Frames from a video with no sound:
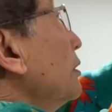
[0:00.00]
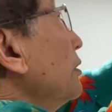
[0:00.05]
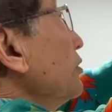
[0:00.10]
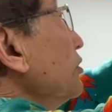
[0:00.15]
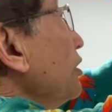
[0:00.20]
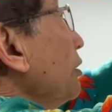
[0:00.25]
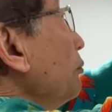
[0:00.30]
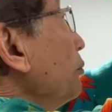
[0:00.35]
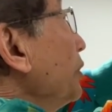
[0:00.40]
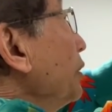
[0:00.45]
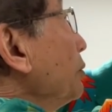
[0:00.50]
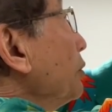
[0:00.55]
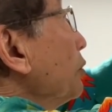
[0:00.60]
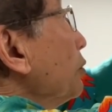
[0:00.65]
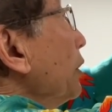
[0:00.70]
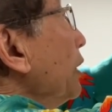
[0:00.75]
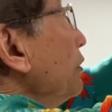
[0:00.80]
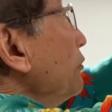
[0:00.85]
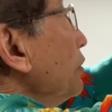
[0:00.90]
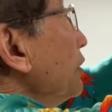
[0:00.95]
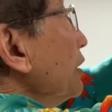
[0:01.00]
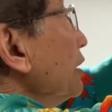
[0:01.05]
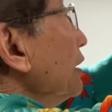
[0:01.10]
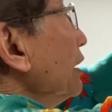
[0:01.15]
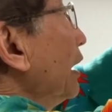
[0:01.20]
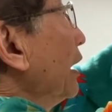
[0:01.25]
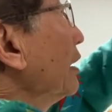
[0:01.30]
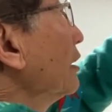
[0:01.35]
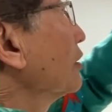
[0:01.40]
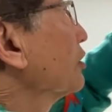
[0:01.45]
Some people wait for the
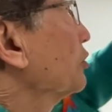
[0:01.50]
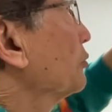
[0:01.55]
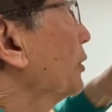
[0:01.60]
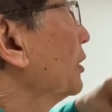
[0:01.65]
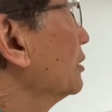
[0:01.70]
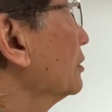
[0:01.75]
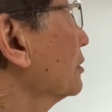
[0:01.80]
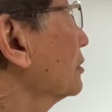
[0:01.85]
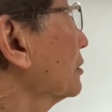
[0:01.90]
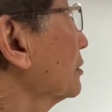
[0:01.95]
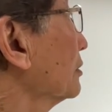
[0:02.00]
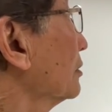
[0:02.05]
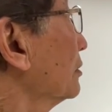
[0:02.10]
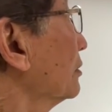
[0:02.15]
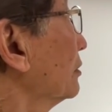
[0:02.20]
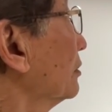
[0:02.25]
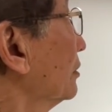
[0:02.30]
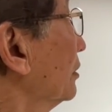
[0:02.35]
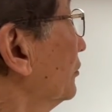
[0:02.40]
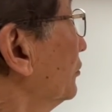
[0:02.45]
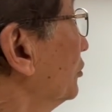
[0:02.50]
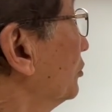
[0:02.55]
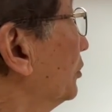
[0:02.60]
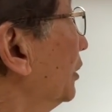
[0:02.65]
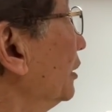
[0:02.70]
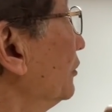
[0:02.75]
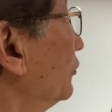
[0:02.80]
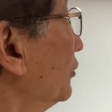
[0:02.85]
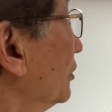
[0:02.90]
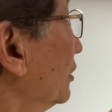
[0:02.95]
candles, but if you
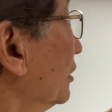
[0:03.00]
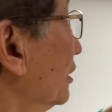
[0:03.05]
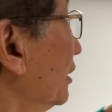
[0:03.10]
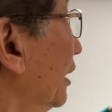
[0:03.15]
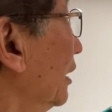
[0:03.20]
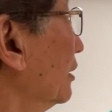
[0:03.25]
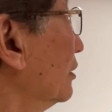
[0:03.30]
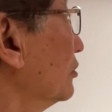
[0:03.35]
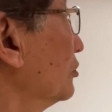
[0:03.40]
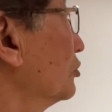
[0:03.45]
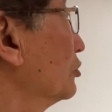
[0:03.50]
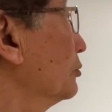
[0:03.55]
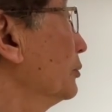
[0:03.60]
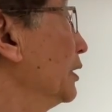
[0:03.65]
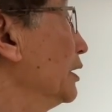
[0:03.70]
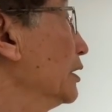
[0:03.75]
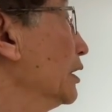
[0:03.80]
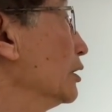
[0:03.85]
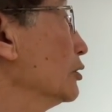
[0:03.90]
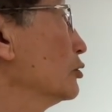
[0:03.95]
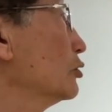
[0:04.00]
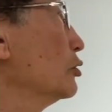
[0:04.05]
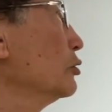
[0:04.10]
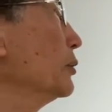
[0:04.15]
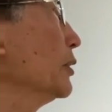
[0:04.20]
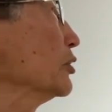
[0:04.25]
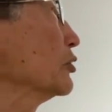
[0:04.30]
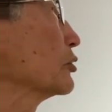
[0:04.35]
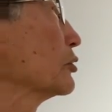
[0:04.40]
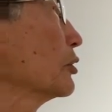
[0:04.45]
wait for the candles, you may get too
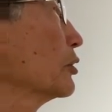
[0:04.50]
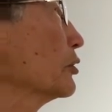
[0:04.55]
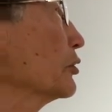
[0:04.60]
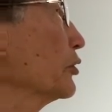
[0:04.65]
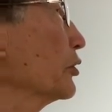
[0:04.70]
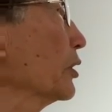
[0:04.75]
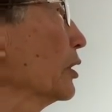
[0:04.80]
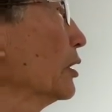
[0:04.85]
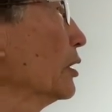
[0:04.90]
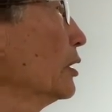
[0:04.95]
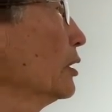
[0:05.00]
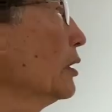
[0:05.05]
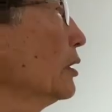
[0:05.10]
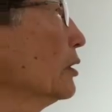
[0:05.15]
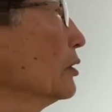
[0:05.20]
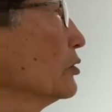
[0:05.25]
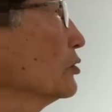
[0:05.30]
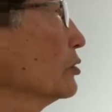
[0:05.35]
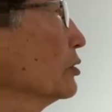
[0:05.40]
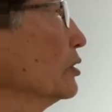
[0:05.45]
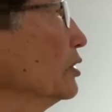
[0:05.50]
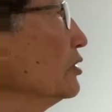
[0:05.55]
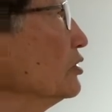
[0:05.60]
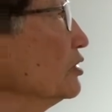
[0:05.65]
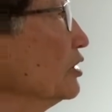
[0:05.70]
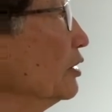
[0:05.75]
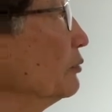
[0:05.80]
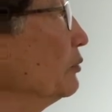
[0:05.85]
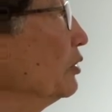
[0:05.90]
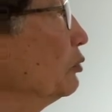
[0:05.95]
much growth. So this
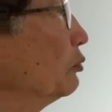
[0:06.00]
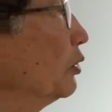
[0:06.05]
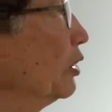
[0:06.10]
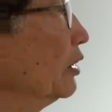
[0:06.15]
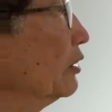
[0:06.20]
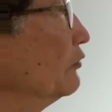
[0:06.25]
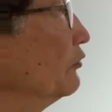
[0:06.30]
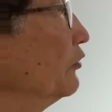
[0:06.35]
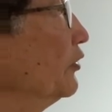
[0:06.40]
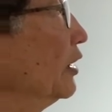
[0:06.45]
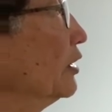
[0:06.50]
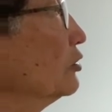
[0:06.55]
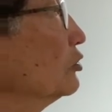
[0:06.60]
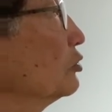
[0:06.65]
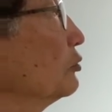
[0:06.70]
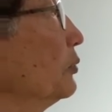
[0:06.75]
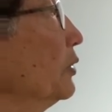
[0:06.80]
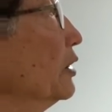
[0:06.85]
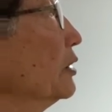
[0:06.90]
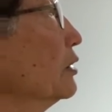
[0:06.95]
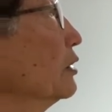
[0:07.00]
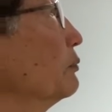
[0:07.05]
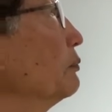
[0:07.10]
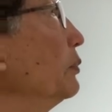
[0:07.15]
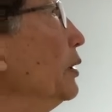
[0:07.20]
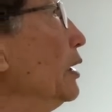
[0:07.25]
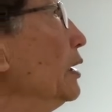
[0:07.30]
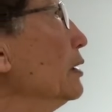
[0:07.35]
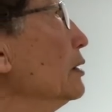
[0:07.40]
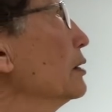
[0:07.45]
can be wired flat to make the
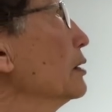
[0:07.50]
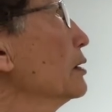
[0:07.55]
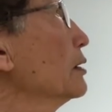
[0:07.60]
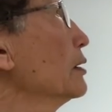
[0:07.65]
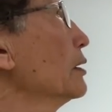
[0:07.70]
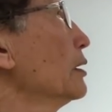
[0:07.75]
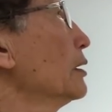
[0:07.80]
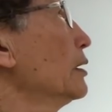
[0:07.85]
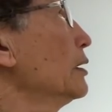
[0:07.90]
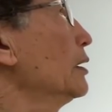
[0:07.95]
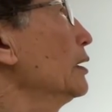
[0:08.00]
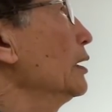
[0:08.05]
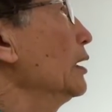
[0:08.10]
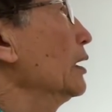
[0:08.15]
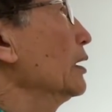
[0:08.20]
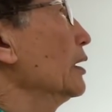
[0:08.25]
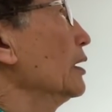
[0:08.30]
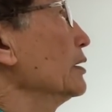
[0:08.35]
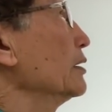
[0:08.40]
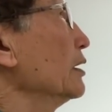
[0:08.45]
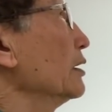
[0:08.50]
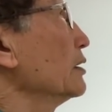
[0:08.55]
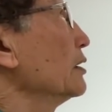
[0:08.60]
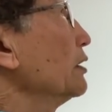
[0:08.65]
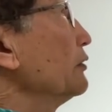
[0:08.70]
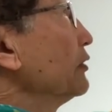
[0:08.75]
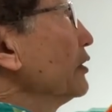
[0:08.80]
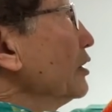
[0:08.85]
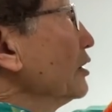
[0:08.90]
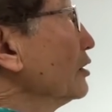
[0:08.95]
pad, and I can
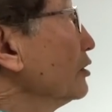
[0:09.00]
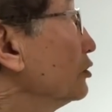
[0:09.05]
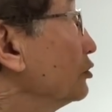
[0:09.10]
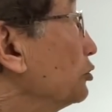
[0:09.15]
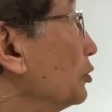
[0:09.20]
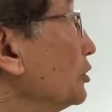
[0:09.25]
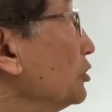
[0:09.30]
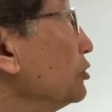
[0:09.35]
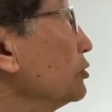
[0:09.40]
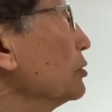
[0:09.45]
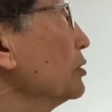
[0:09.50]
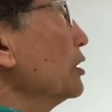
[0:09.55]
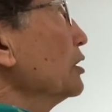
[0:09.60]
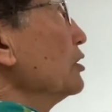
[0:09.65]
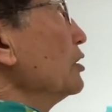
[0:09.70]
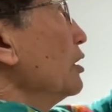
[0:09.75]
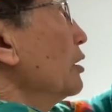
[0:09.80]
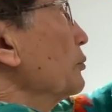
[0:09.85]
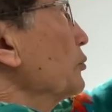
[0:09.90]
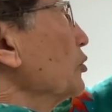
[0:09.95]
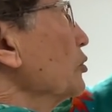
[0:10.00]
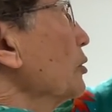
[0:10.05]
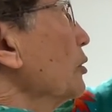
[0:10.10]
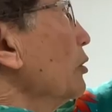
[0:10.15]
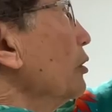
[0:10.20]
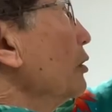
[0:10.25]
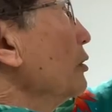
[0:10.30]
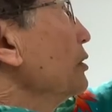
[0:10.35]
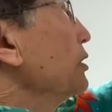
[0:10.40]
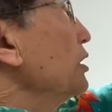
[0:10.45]
give a little twist to the top. So
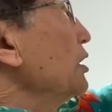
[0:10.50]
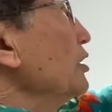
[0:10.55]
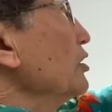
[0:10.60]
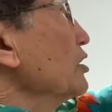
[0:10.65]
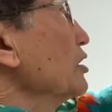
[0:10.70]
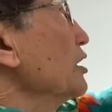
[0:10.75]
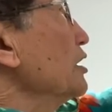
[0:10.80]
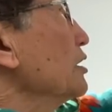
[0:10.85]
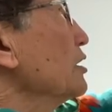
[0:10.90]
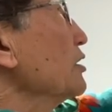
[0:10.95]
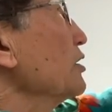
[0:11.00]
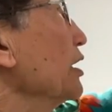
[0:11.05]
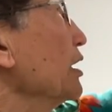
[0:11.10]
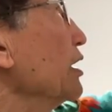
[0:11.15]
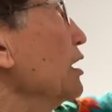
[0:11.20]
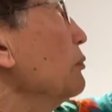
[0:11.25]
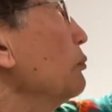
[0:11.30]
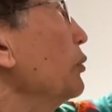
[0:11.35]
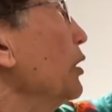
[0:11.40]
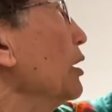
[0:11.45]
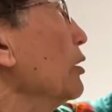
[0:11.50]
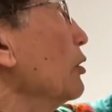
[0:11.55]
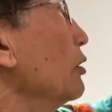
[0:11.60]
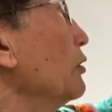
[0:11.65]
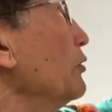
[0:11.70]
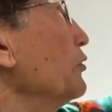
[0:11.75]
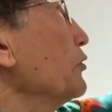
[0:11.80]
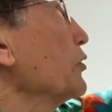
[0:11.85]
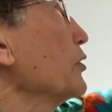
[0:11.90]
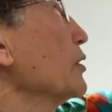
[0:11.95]
all these needles I can pluck off.